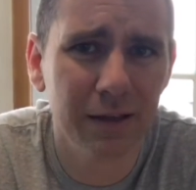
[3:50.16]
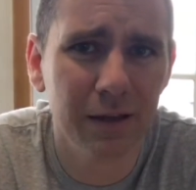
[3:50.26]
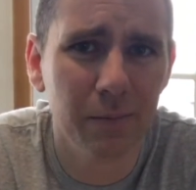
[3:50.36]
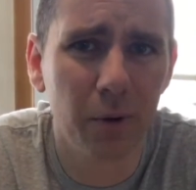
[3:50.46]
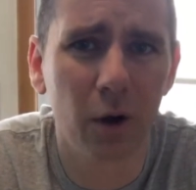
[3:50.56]

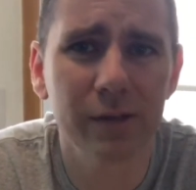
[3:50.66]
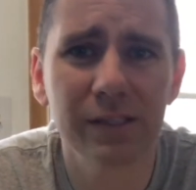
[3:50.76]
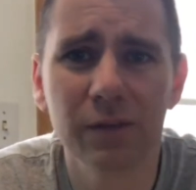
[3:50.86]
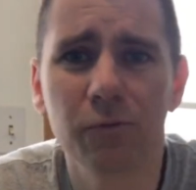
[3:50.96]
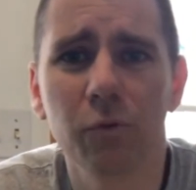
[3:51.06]
but our
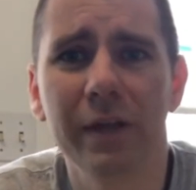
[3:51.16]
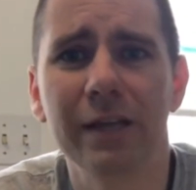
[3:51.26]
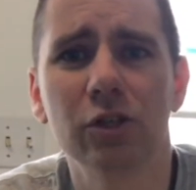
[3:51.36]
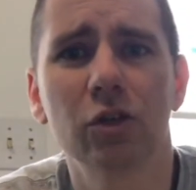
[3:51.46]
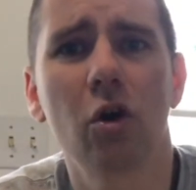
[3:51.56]
sinful
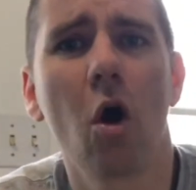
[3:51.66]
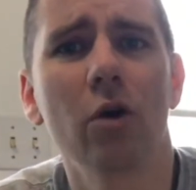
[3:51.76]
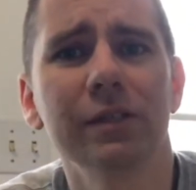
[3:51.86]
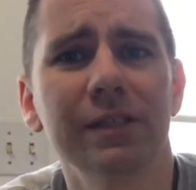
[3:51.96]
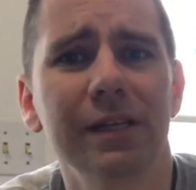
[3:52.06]
nature
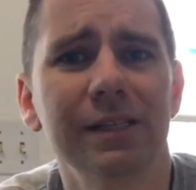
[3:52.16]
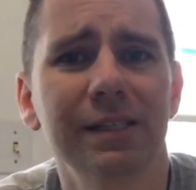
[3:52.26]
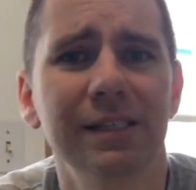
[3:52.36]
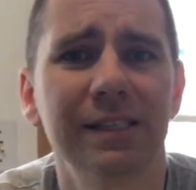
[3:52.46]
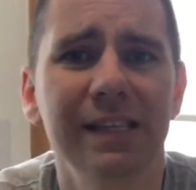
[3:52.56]
causes us to
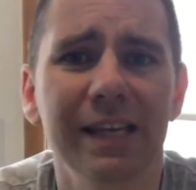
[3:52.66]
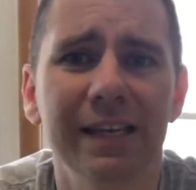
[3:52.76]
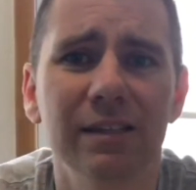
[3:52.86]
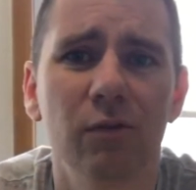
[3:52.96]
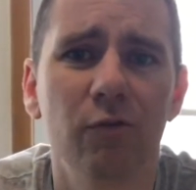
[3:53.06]
sink
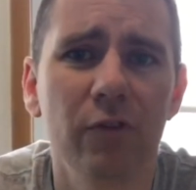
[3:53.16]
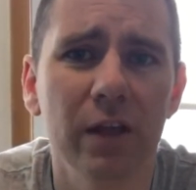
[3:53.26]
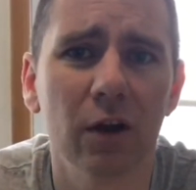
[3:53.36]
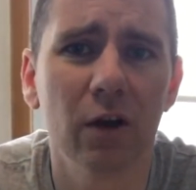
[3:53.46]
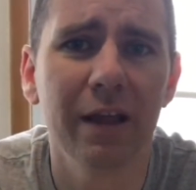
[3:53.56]
into
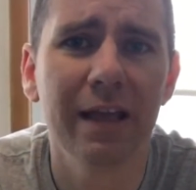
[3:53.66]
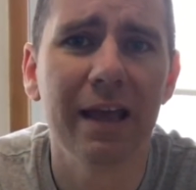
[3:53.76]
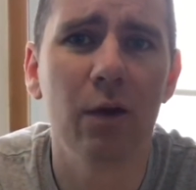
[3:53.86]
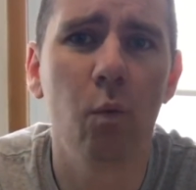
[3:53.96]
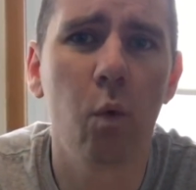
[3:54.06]
fear
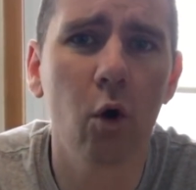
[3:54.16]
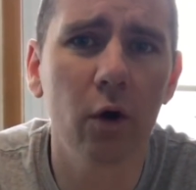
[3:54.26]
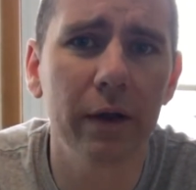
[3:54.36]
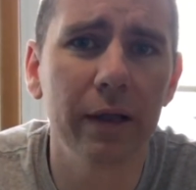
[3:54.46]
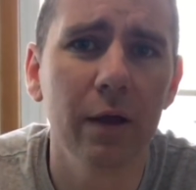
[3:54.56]
and
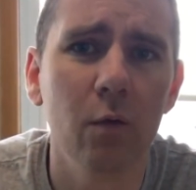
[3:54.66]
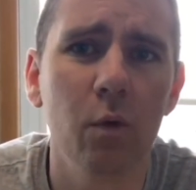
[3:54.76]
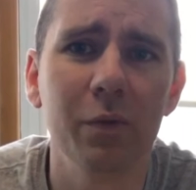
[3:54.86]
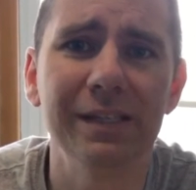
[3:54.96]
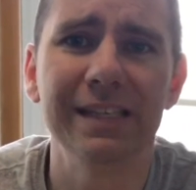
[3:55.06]
worry when
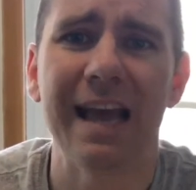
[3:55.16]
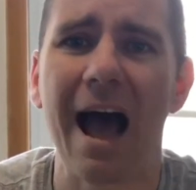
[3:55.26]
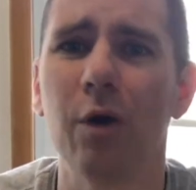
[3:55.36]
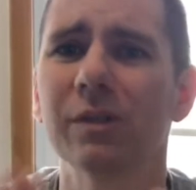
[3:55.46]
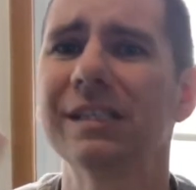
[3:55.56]
we see
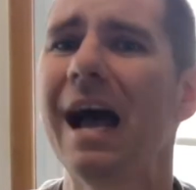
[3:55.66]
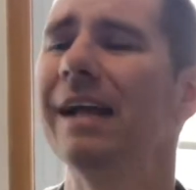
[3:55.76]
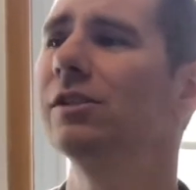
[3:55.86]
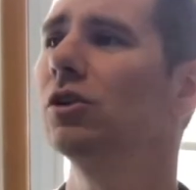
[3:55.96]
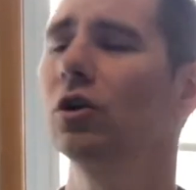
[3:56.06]
outside
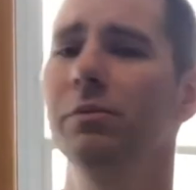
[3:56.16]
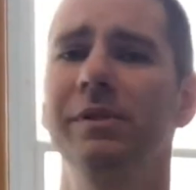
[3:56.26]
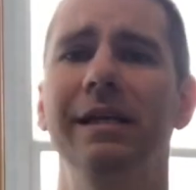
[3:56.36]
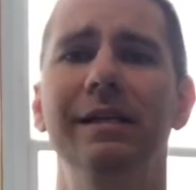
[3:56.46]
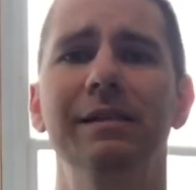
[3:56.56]

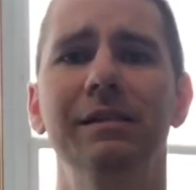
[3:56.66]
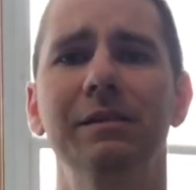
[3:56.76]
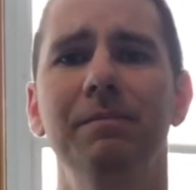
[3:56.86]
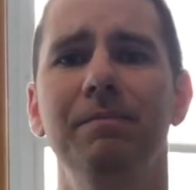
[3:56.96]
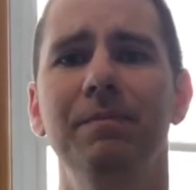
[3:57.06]
circumstances.
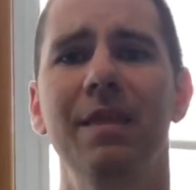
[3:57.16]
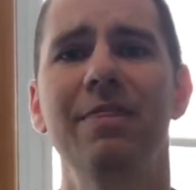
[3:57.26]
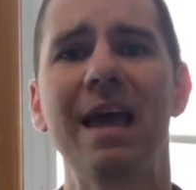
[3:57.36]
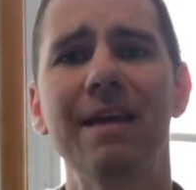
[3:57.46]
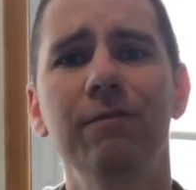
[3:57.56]

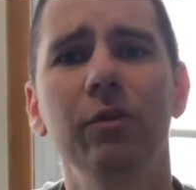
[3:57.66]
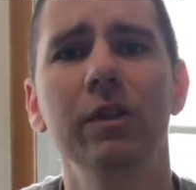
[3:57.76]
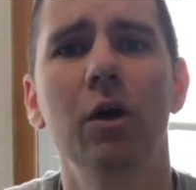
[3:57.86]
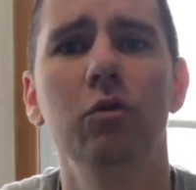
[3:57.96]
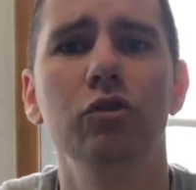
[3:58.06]
Thankfully,
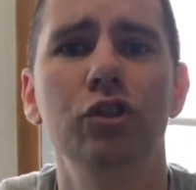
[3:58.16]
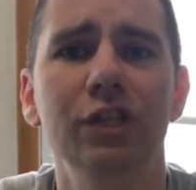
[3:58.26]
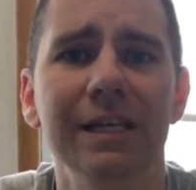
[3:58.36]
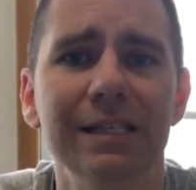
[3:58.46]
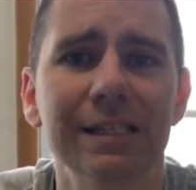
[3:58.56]
though,
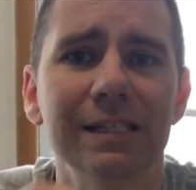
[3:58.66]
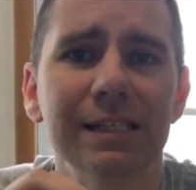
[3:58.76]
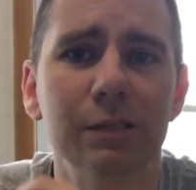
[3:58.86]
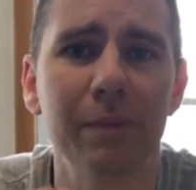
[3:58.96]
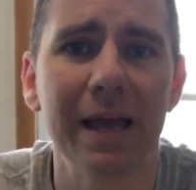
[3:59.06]
Jesus
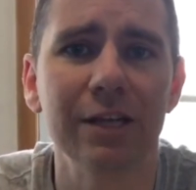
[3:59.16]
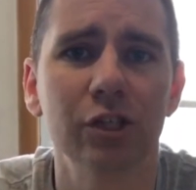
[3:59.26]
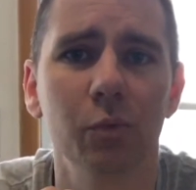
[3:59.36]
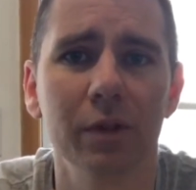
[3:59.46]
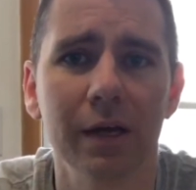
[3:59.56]
is
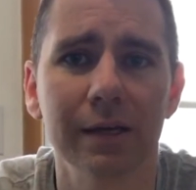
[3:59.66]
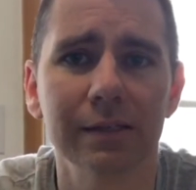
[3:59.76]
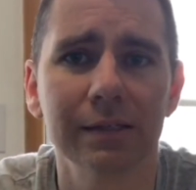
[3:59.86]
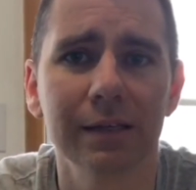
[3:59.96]
patient with us.